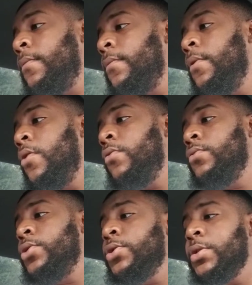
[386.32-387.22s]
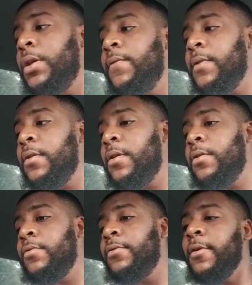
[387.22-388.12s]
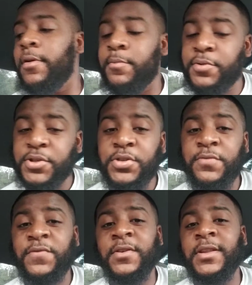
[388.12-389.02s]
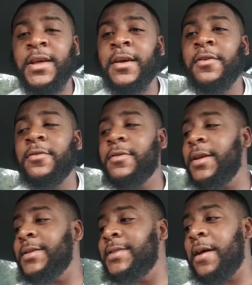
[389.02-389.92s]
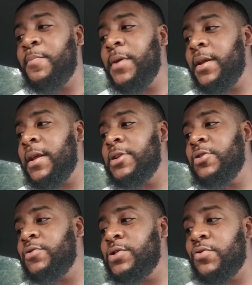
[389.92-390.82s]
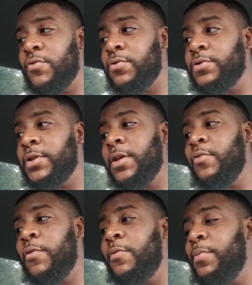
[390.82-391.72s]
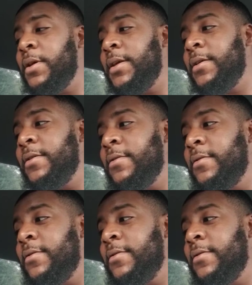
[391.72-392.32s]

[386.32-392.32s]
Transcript: No, just leave it alone. Put your foot down and stop picking at your sores, and you won't bleed.